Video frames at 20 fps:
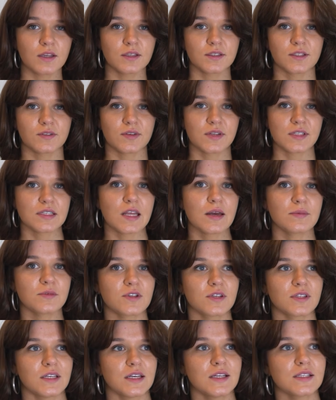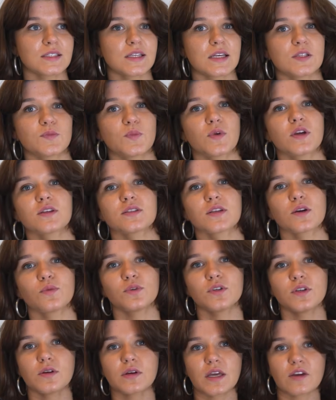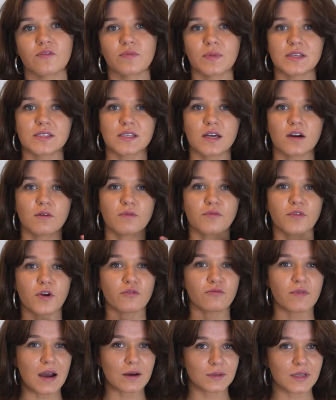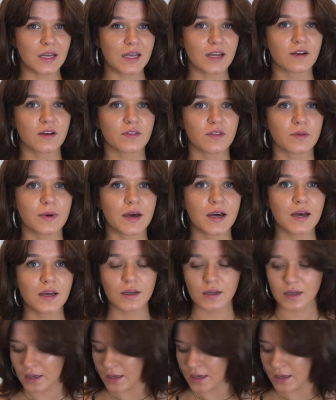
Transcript: The reason I'm doing this is because I want to give myself a round layer at the back,